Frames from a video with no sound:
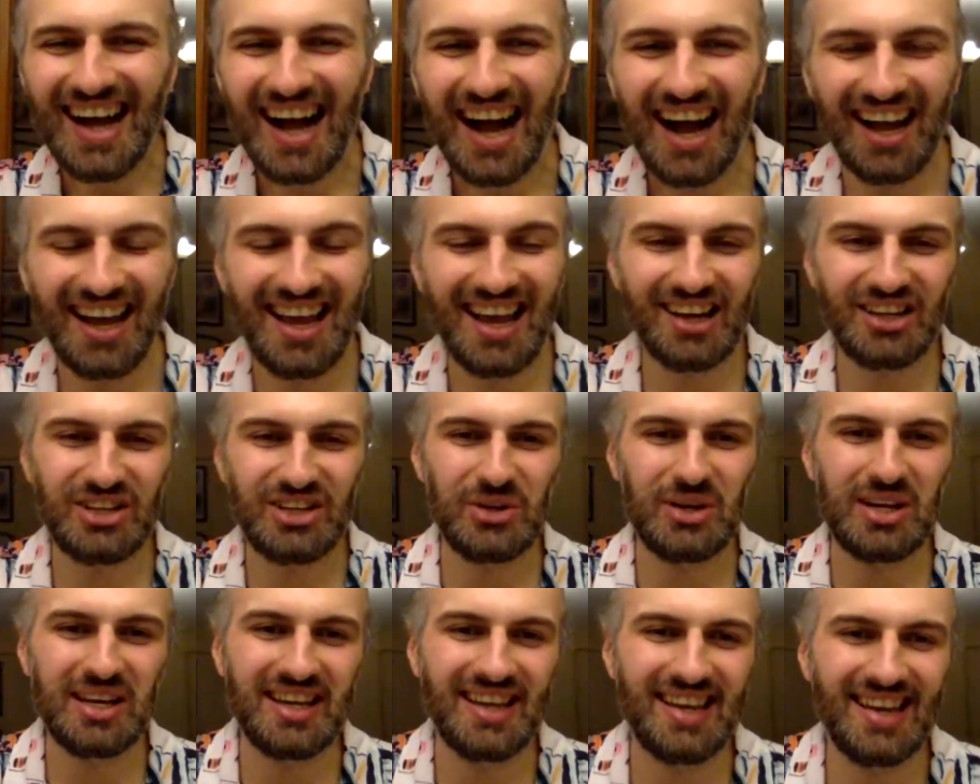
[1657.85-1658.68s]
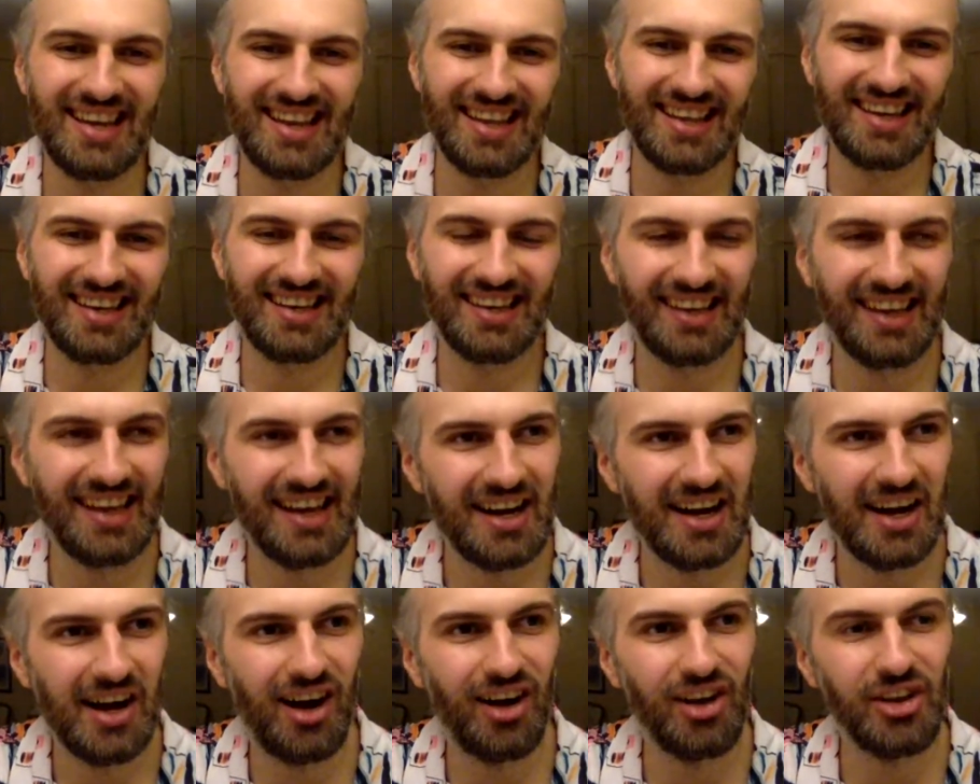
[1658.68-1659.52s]
I actually didn't.
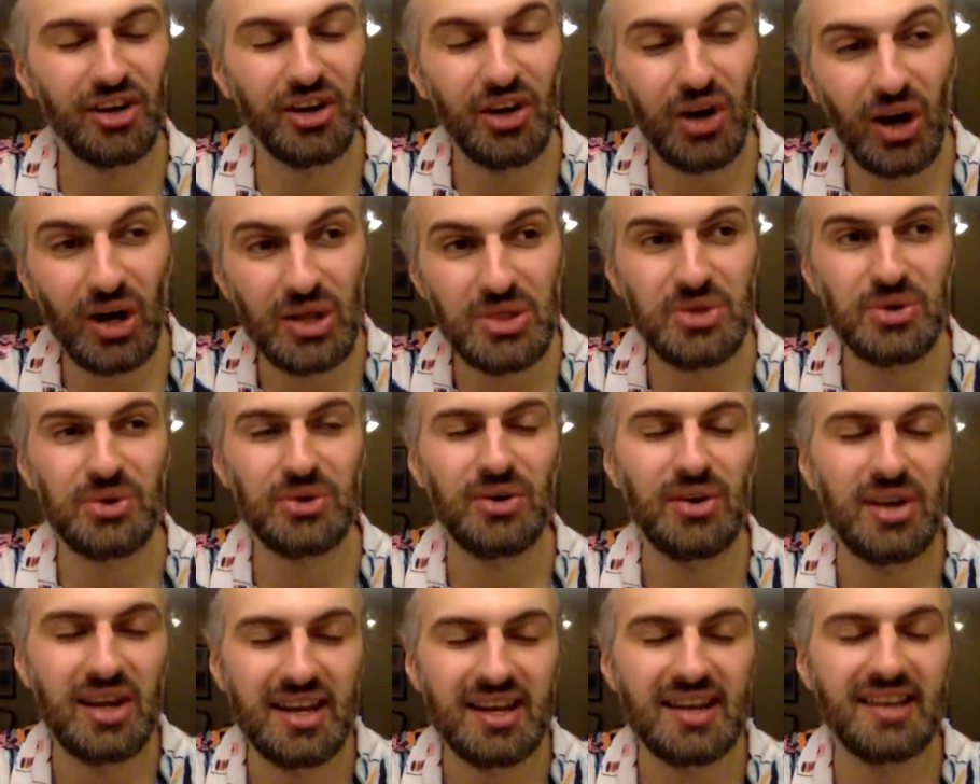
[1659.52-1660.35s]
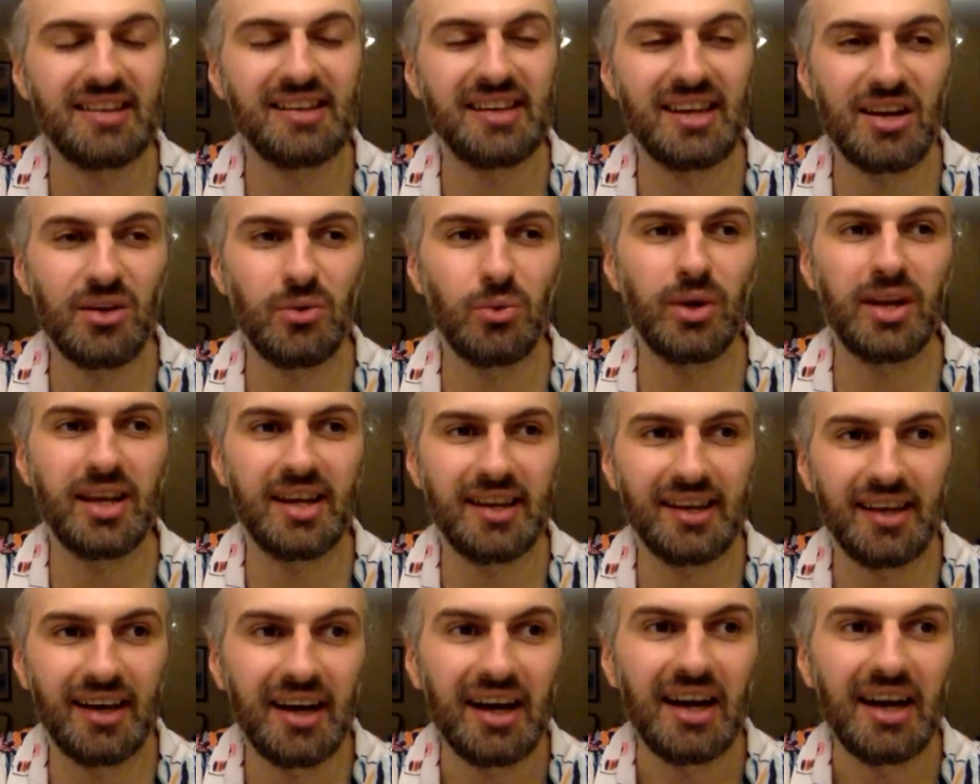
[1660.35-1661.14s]
On the contrary, in the scene with